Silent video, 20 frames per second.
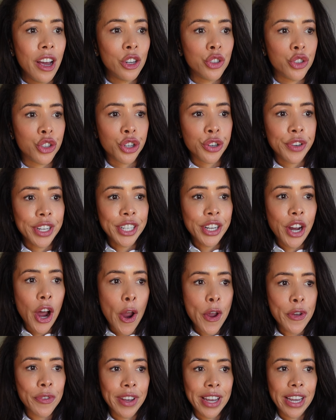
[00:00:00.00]
during
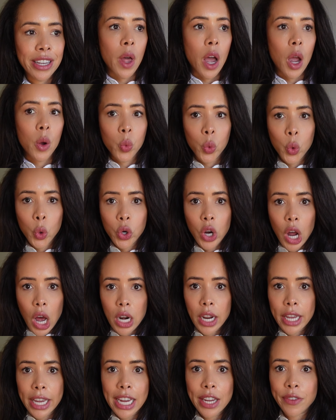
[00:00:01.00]
COVID I wore
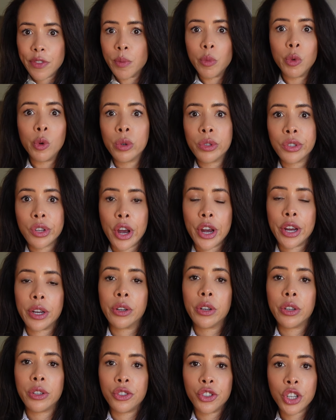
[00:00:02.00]
colour even more so
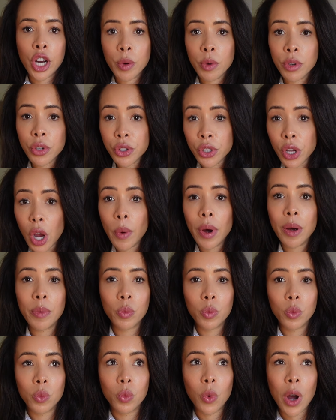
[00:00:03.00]
because Joe was so
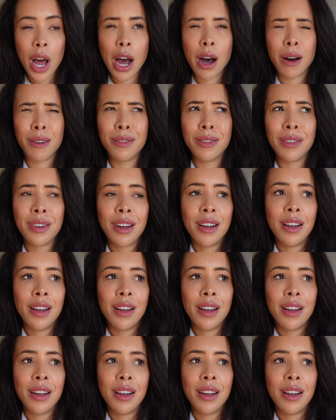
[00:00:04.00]
unwell.